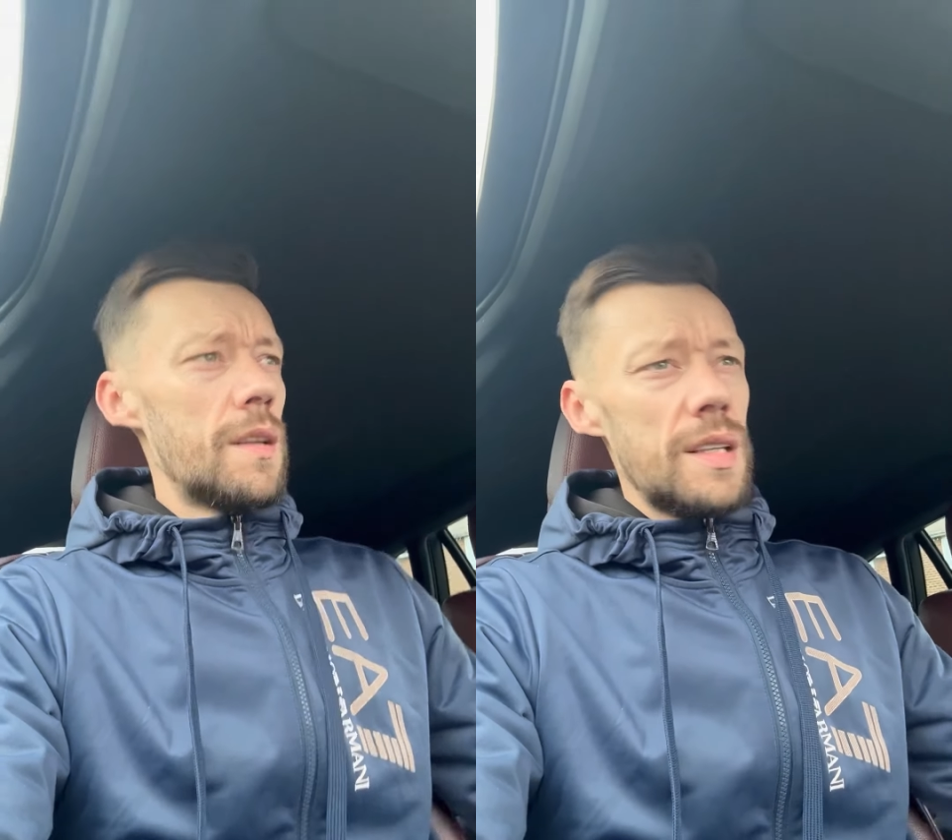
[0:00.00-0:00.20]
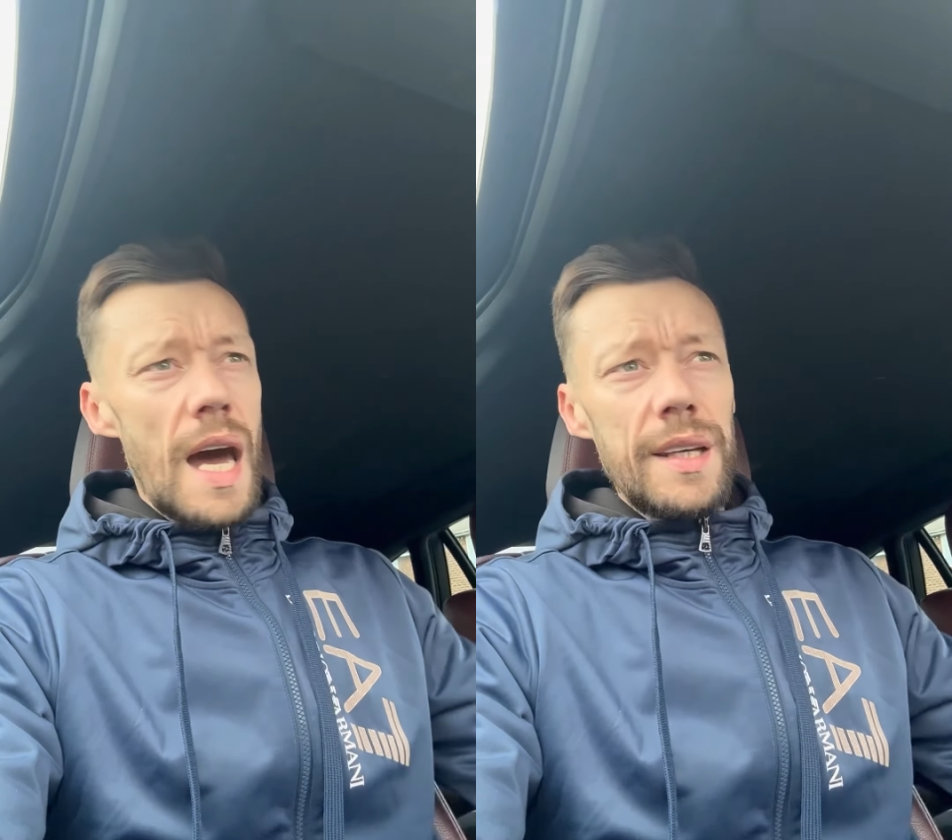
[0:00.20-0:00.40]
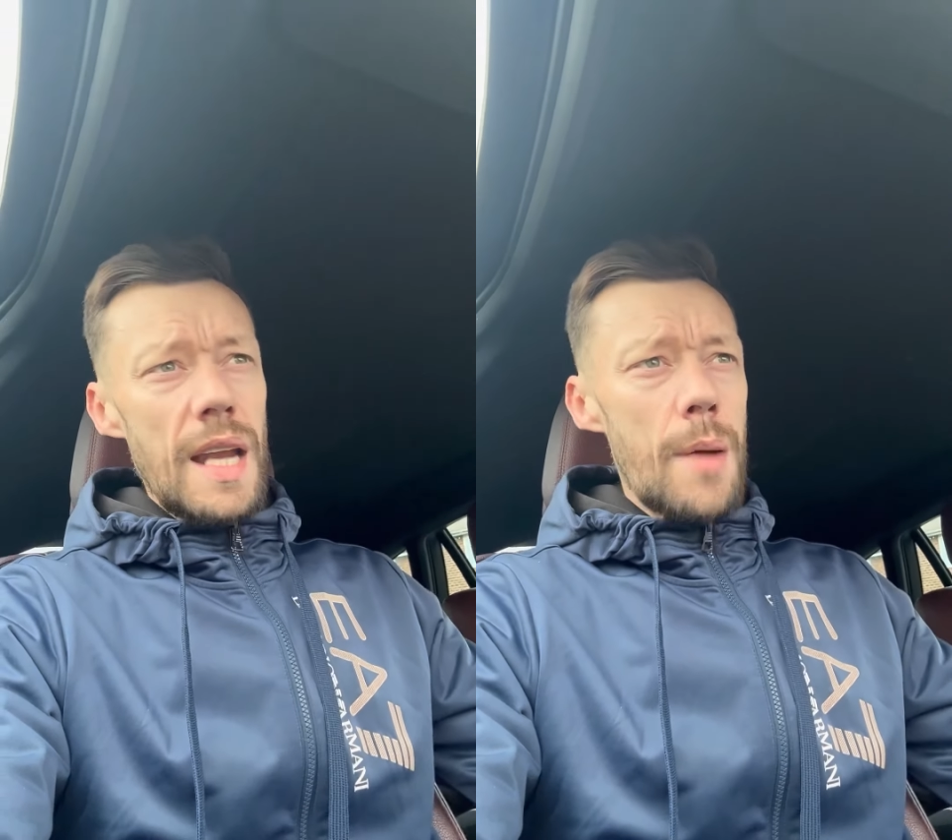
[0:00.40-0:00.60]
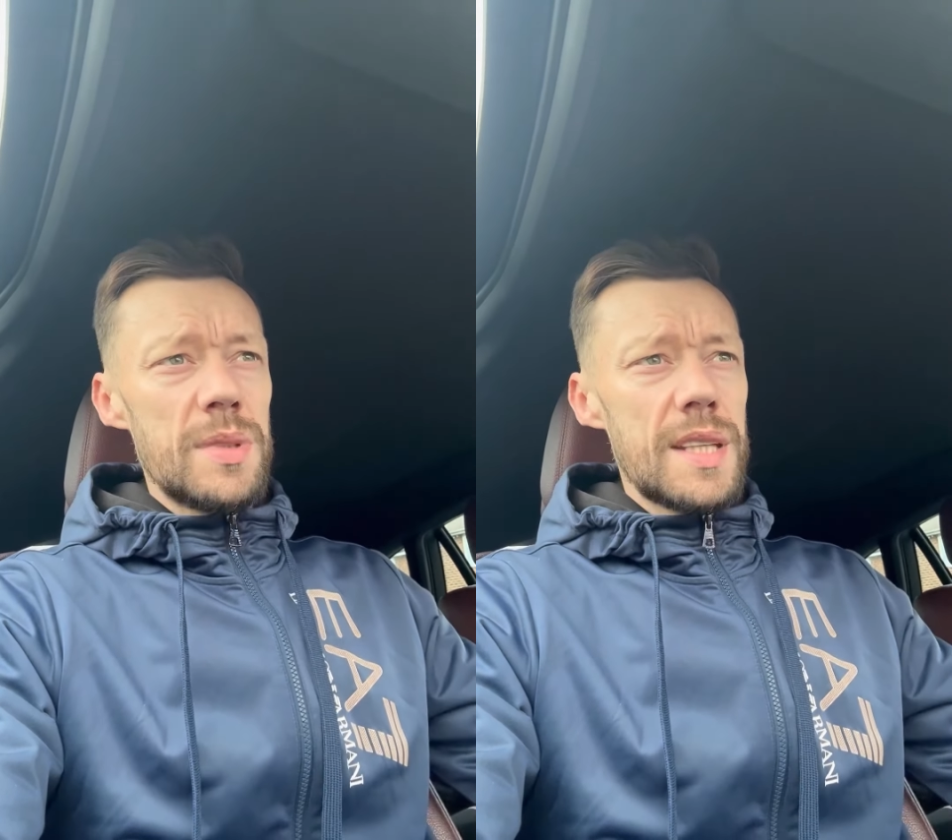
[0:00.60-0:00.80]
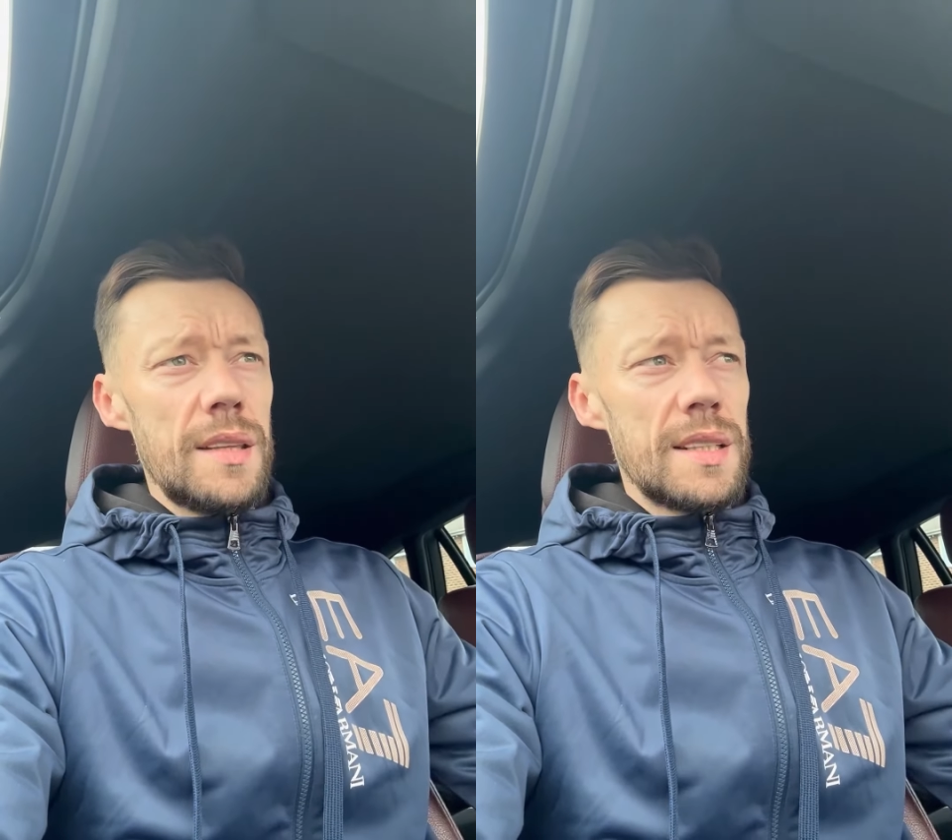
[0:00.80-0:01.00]

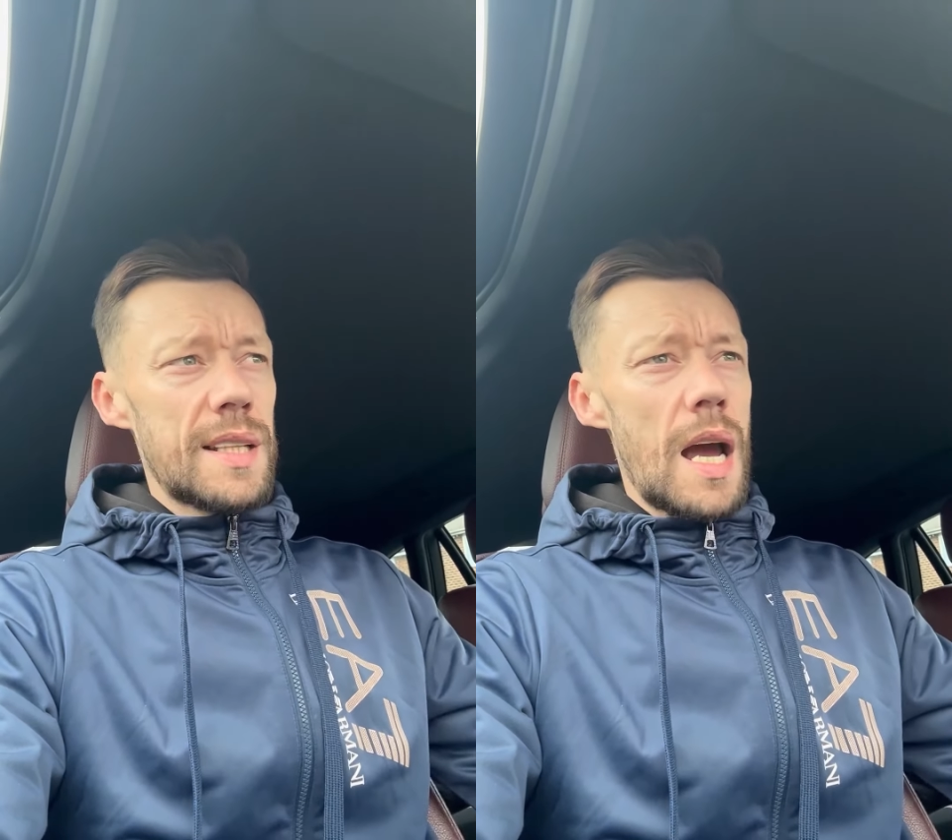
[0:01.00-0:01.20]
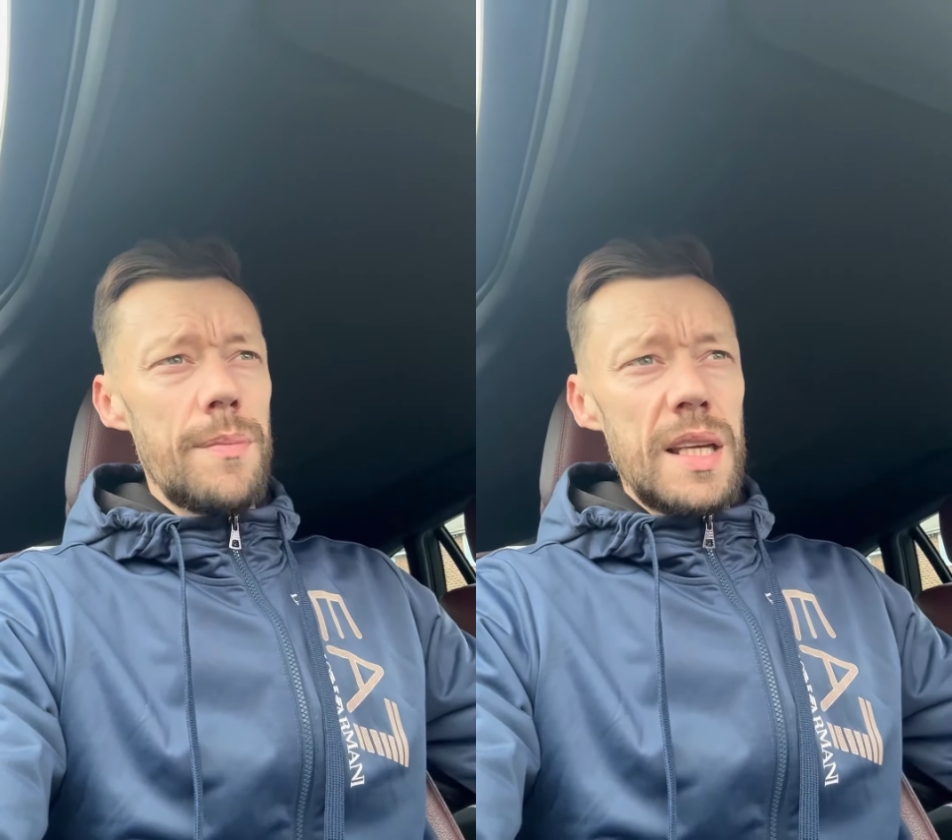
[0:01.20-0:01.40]
99% of the time,